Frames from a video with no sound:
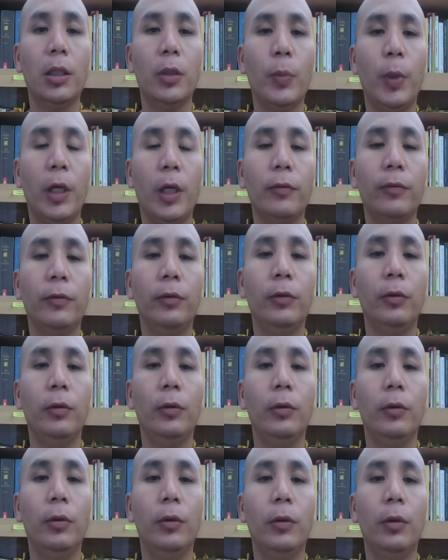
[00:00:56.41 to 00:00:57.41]

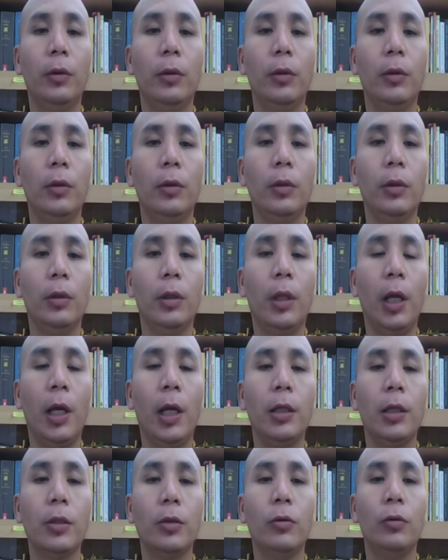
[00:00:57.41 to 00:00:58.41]
respectful
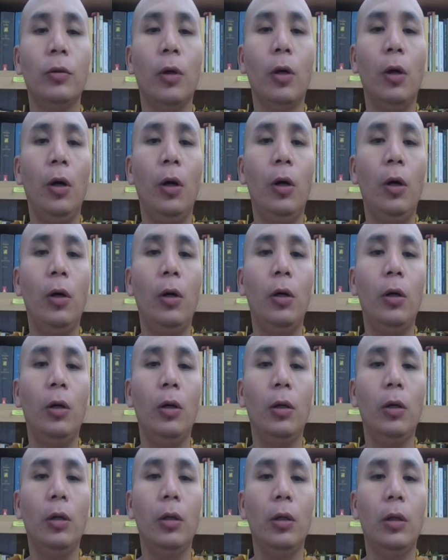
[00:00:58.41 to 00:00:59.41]
thanks to
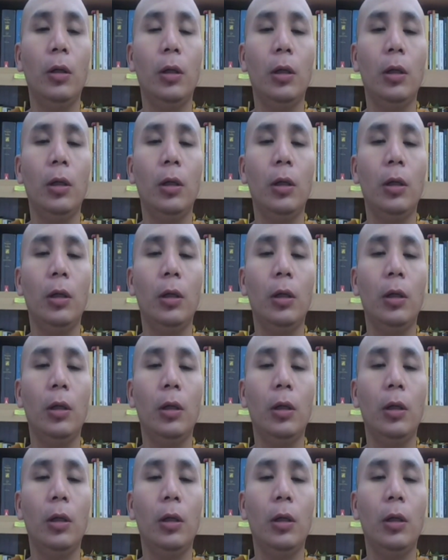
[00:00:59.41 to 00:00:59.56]
all